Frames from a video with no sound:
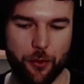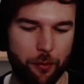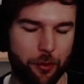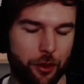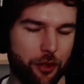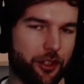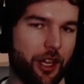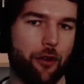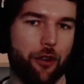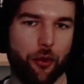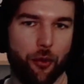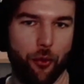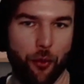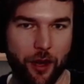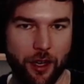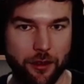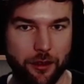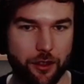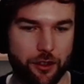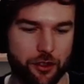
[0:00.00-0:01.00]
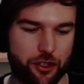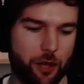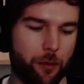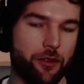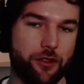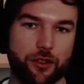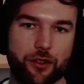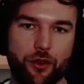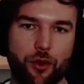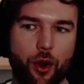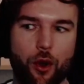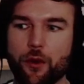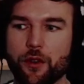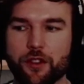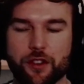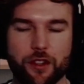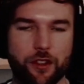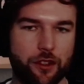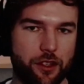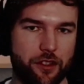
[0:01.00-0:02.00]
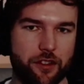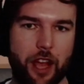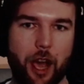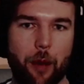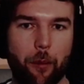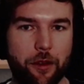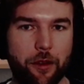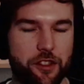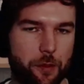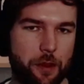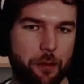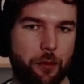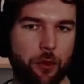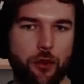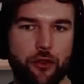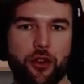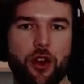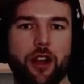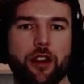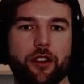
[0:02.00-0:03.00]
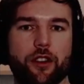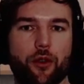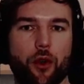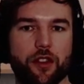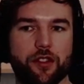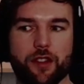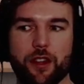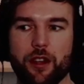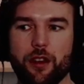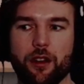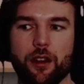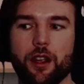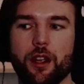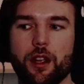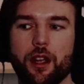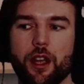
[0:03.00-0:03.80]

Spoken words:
you can put down the ring that summons crows and does damage to people who try and cross it.